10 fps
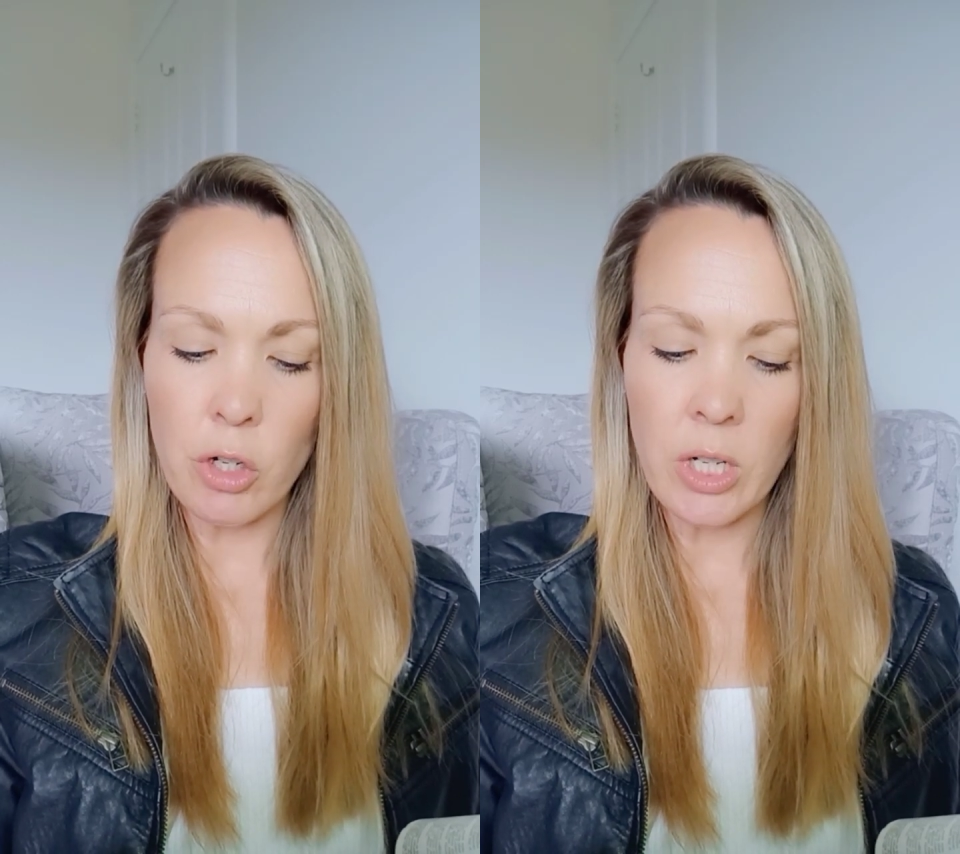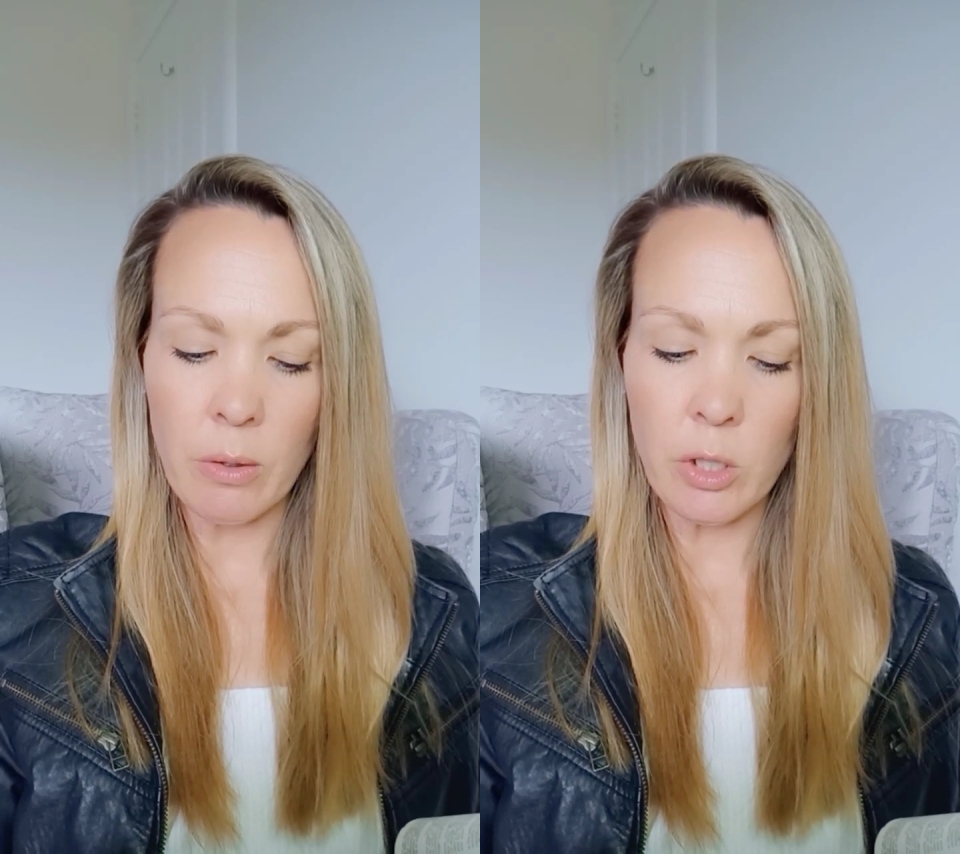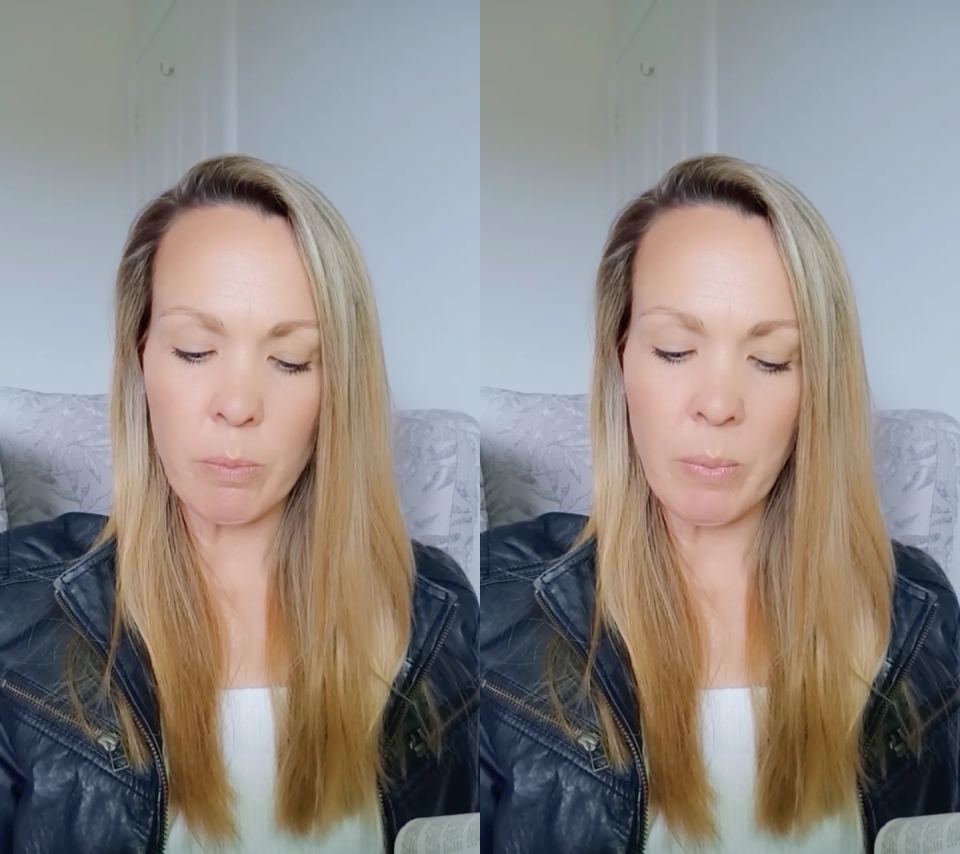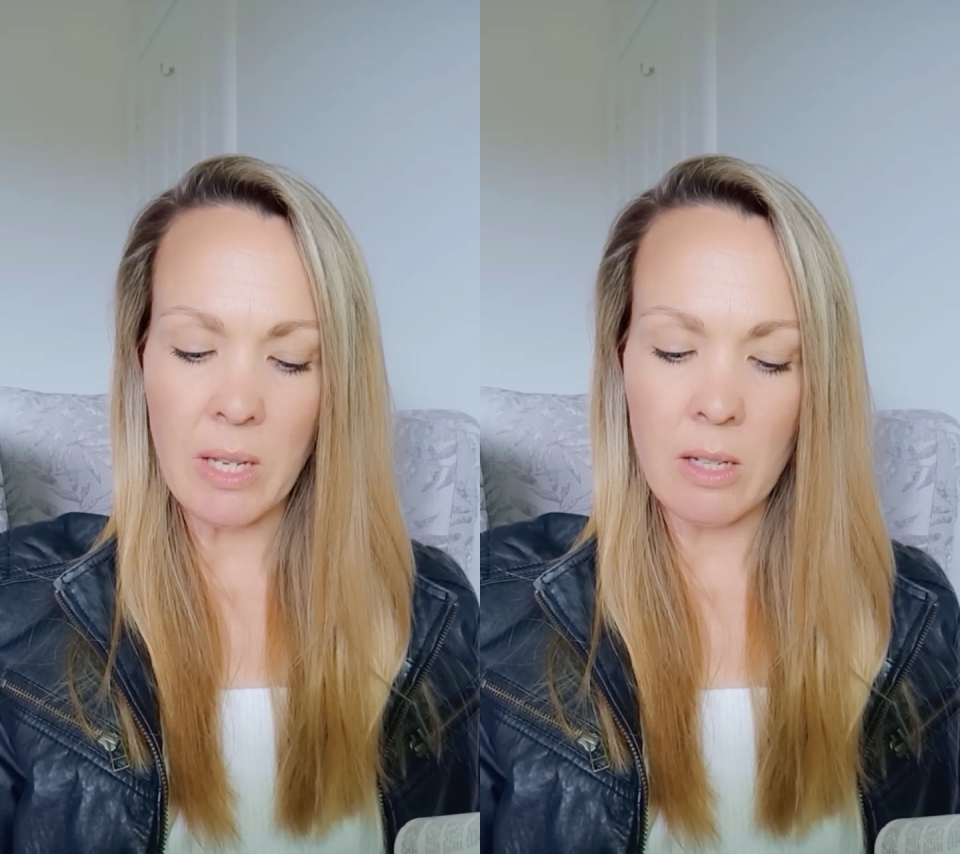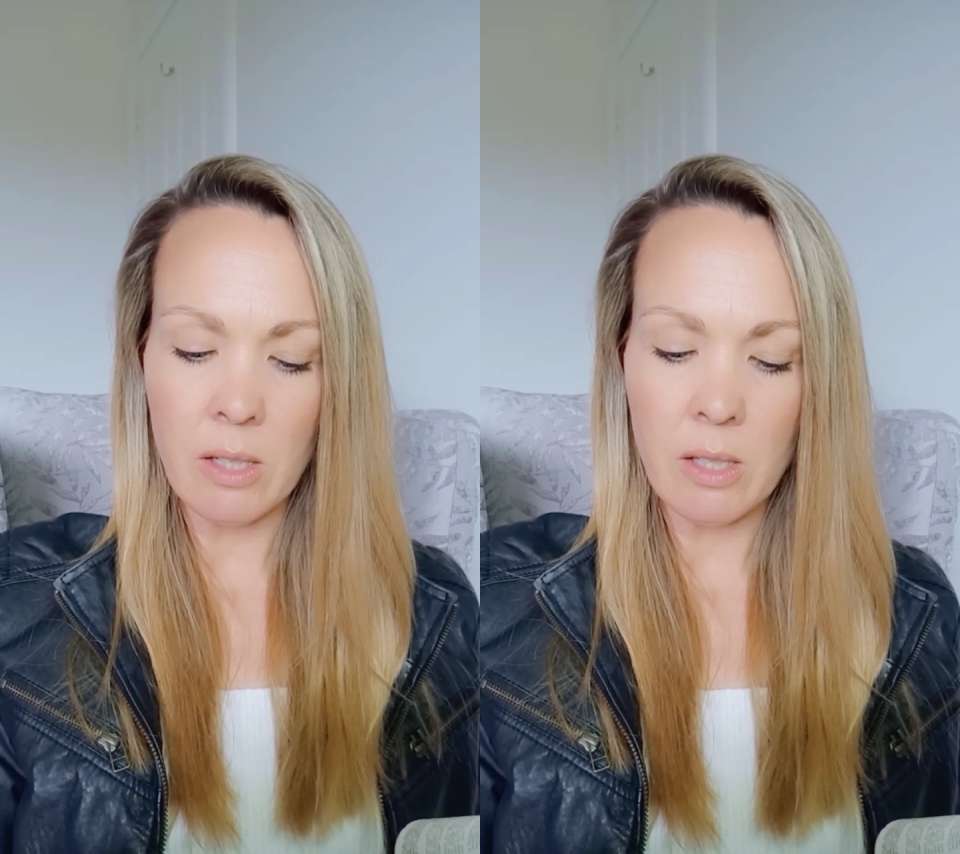shall
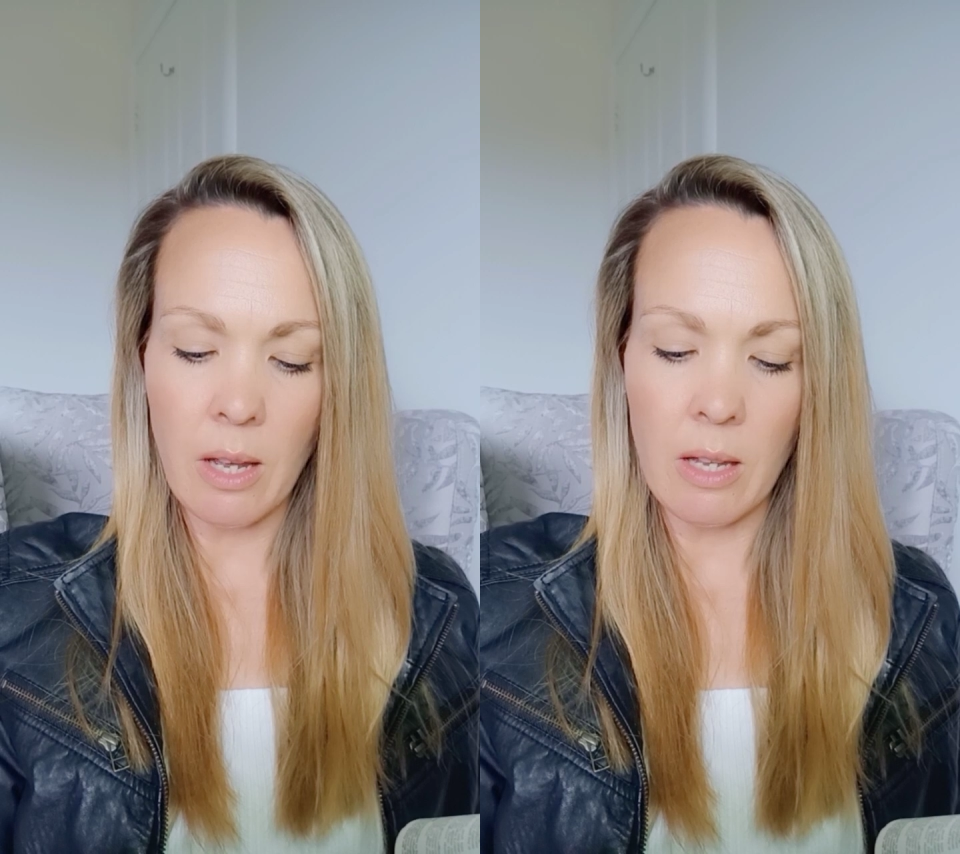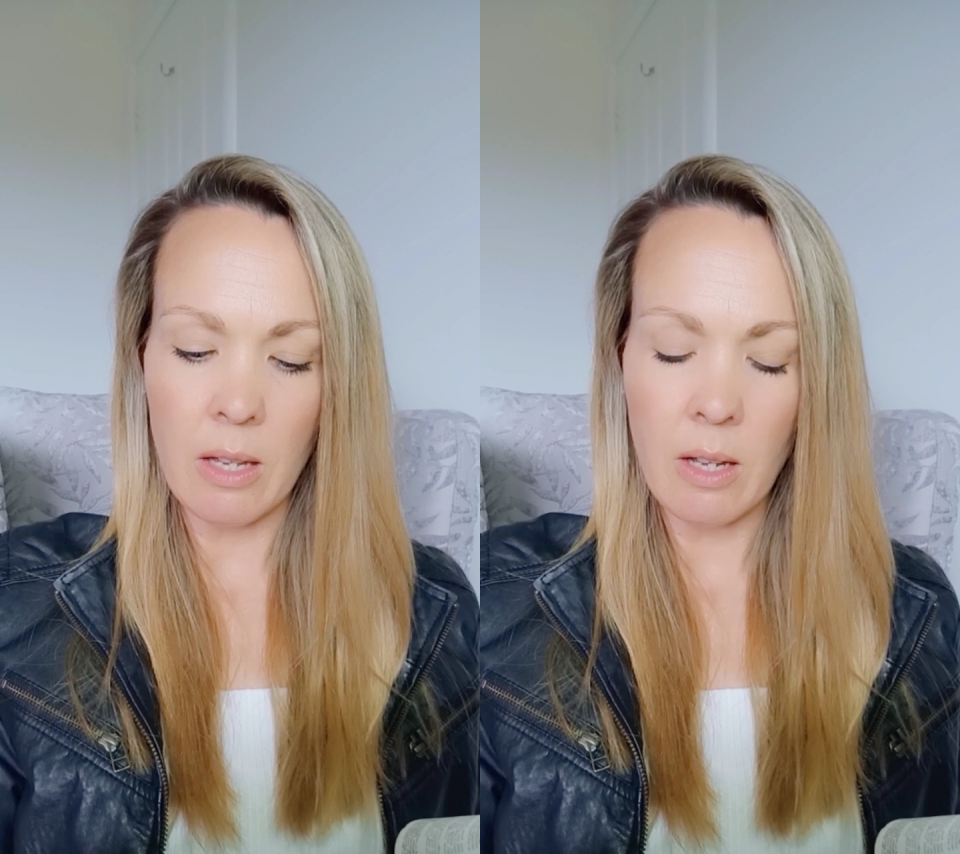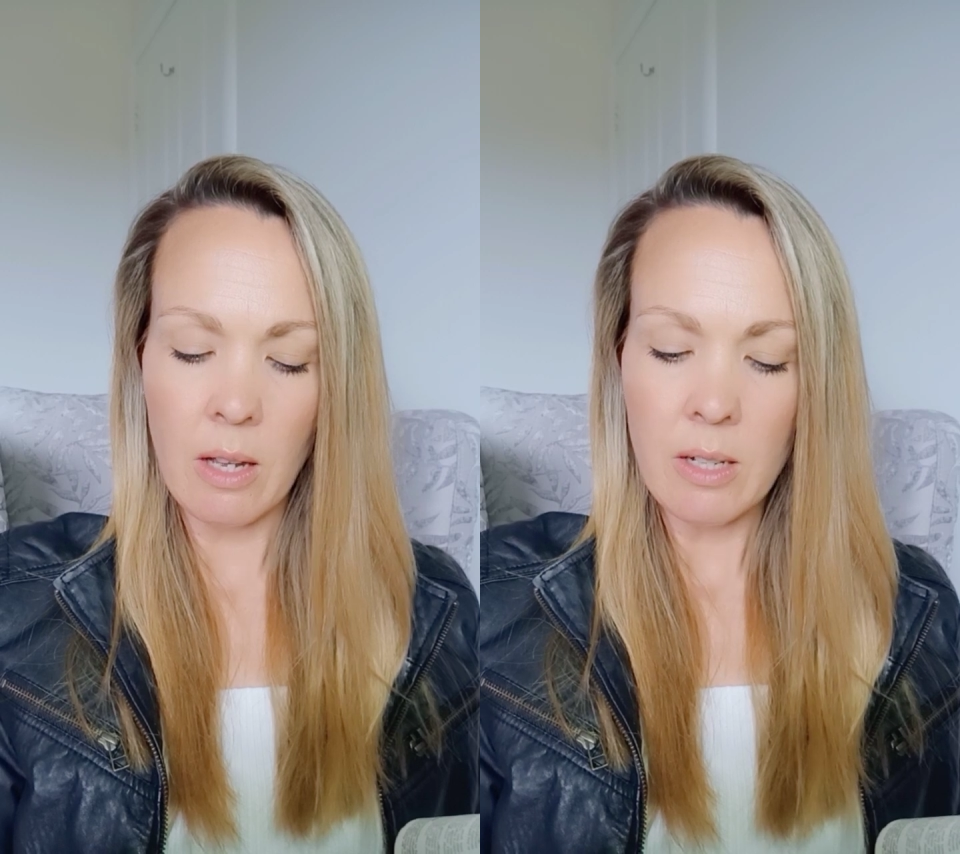speak, saying,